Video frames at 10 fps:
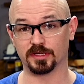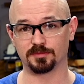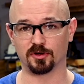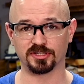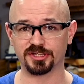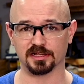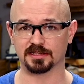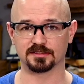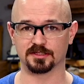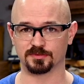with
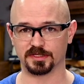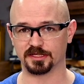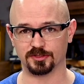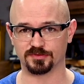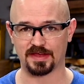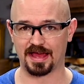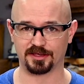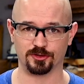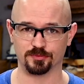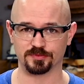particulates because we can use
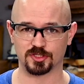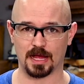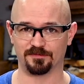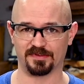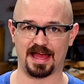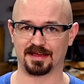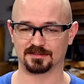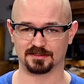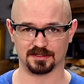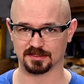vacuums, shop
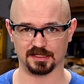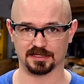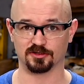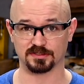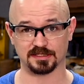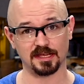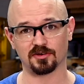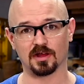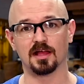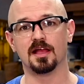vacs, dust collectors,
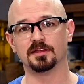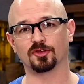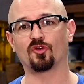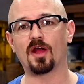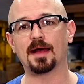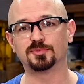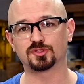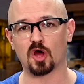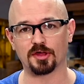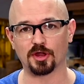etc. to grab
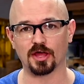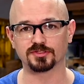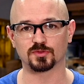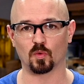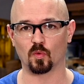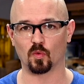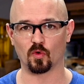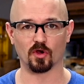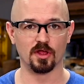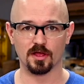sawdust
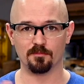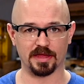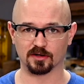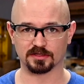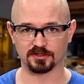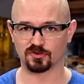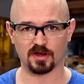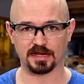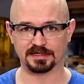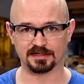or metal dust,
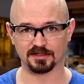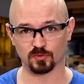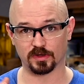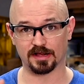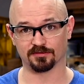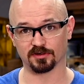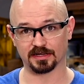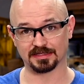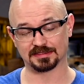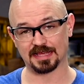grinding dust, whatever,
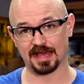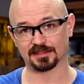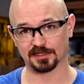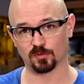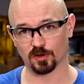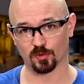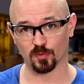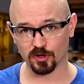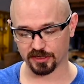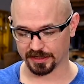exactly where we're
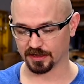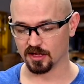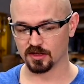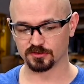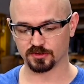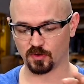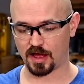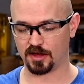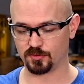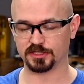working. So
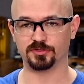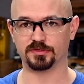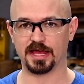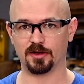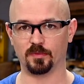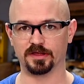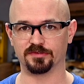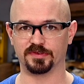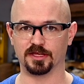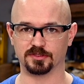how do we do that with
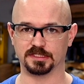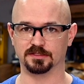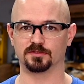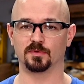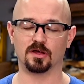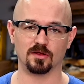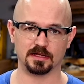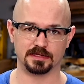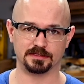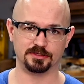VOCs? Well,
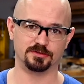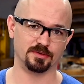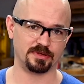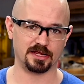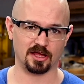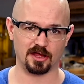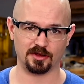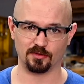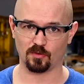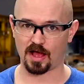depending
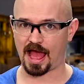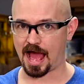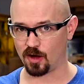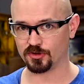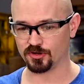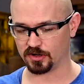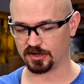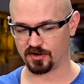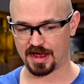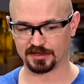on how you're
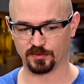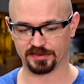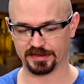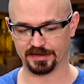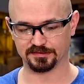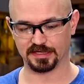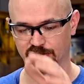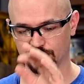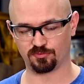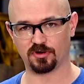interacting with it, if say
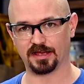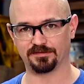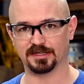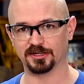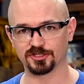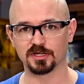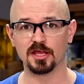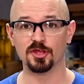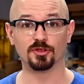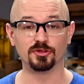you're spraying finish,
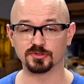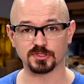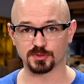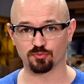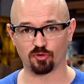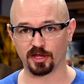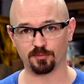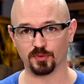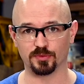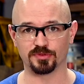you can use a spray
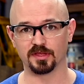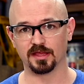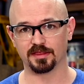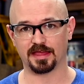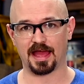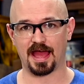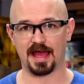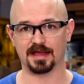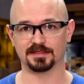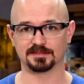booth that
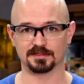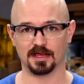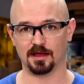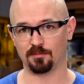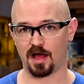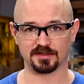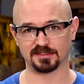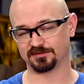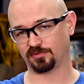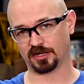has um,
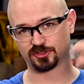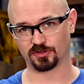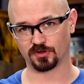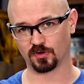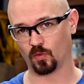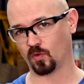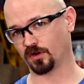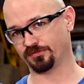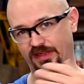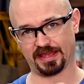positive pressure or
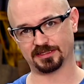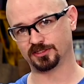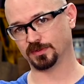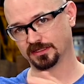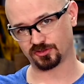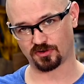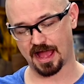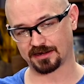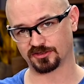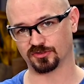a fan to
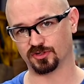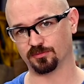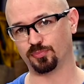extract, so you're